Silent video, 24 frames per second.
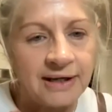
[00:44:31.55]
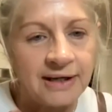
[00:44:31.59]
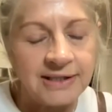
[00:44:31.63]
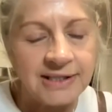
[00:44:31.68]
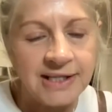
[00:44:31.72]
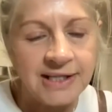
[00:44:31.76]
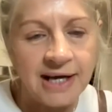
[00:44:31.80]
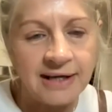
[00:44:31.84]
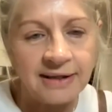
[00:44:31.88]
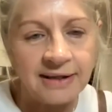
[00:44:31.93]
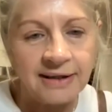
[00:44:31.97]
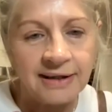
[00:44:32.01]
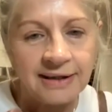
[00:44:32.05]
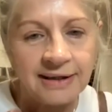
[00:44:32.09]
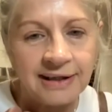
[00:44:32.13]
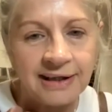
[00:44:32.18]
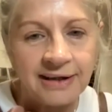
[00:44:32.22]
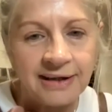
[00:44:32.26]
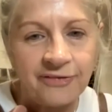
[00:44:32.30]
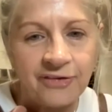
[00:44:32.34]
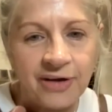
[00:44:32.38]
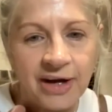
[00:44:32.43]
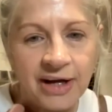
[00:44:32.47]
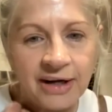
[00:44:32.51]
taking a
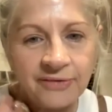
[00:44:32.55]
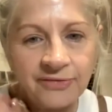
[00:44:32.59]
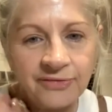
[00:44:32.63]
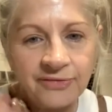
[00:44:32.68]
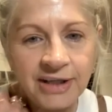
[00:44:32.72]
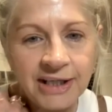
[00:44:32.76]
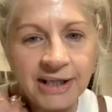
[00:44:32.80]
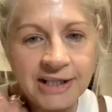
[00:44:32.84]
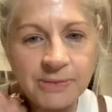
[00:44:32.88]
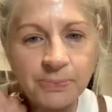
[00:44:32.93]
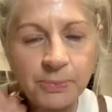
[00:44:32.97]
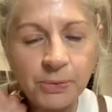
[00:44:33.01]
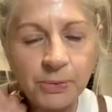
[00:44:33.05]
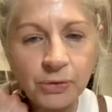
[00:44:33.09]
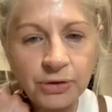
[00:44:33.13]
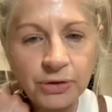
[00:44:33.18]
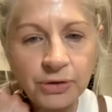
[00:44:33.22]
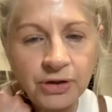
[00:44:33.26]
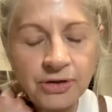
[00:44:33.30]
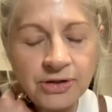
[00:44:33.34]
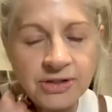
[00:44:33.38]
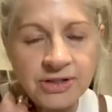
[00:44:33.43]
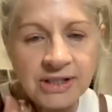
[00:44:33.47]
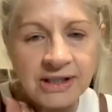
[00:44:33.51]
leaf out of Nia's book,
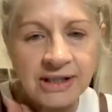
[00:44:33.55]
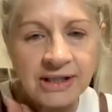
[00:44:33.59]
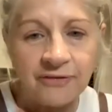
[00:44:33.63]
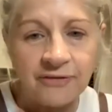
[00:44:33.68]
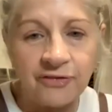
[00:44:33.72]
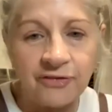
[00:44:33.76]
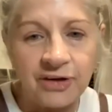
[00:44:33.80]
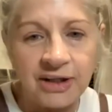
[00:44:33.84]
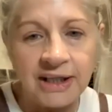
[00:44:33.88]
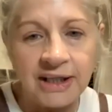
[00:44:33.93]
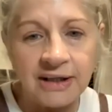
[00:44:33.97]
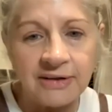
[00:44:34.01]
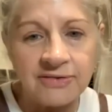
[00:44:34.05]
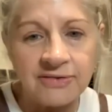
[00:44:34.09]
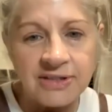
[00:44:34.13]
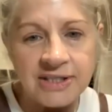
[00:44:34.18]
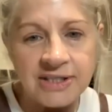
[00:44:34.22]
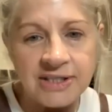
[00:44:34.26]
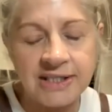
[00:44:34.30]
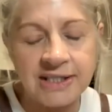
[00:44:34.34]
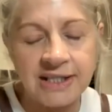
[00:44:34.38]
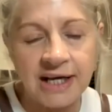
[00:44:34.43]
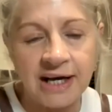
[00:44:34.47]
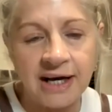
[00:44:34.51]
using it for
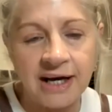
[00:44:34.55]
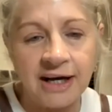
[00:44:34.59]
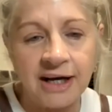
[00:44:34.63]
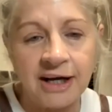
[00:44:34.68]
gifts